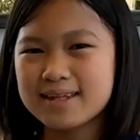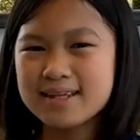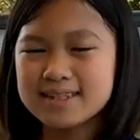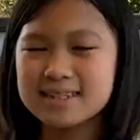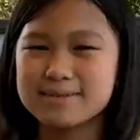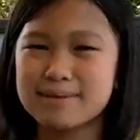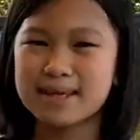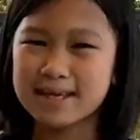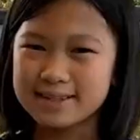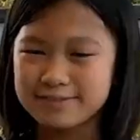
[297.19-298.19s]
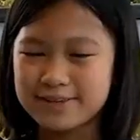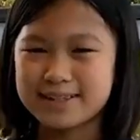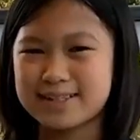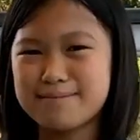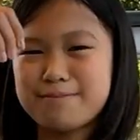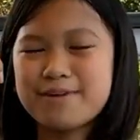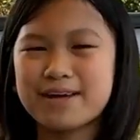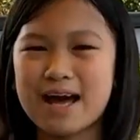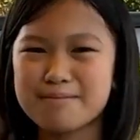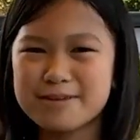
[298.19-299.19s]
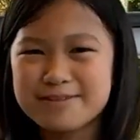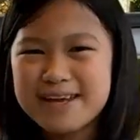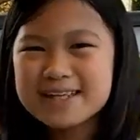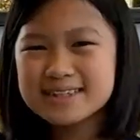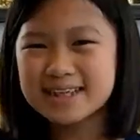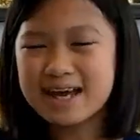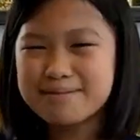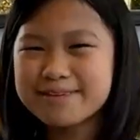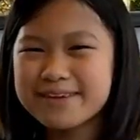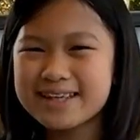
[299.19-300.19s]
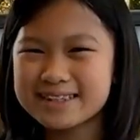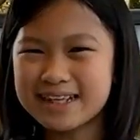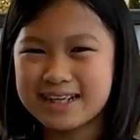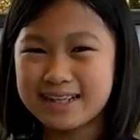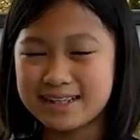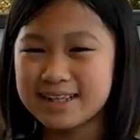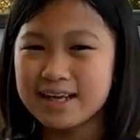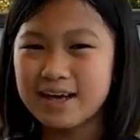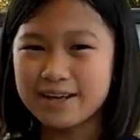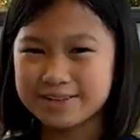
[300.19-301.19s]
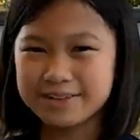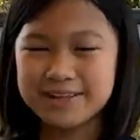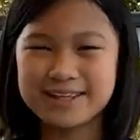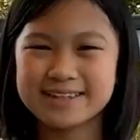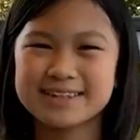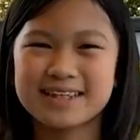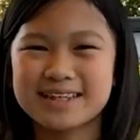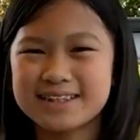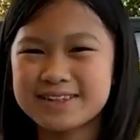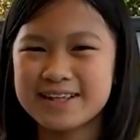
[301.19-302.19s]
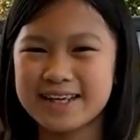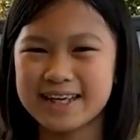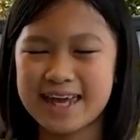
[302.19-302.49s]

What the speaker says: This is because, for example, gamma rays are also used to treat